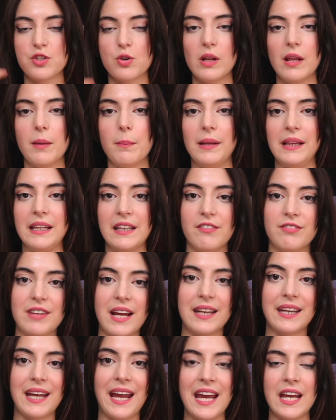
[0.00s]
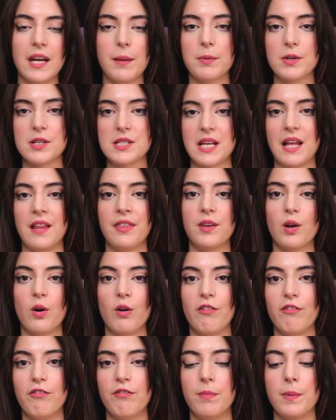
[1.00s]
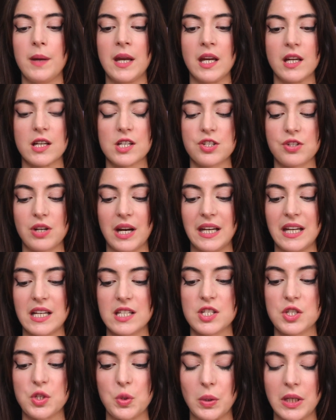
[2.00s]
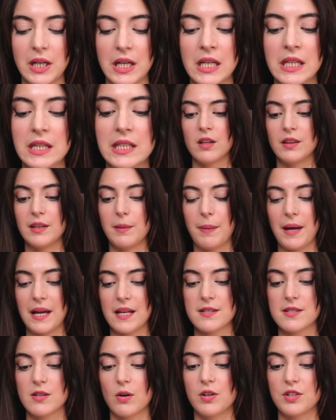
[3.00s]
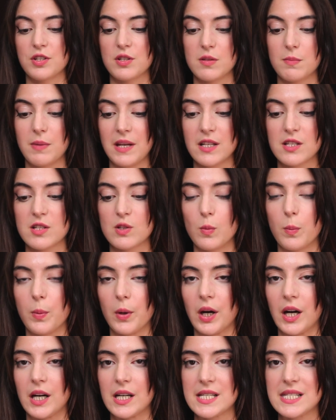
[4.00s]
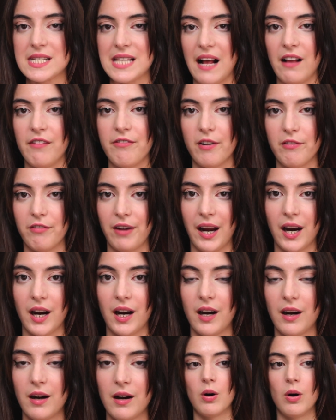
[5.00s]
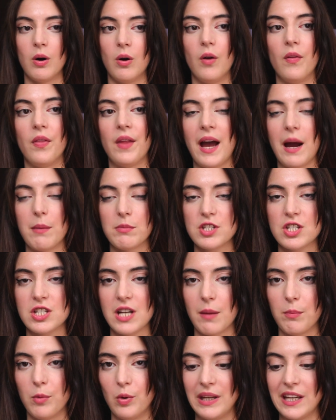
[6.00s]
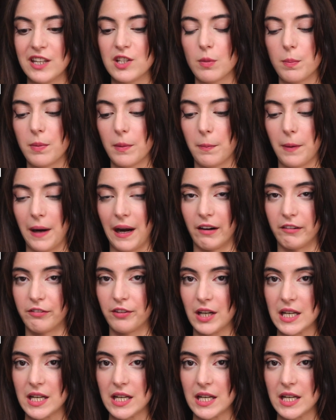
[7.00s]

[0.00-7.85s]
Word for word: truly believe that 80% of being a straight A student depends on just being super self-aware on how much time you need to prepare for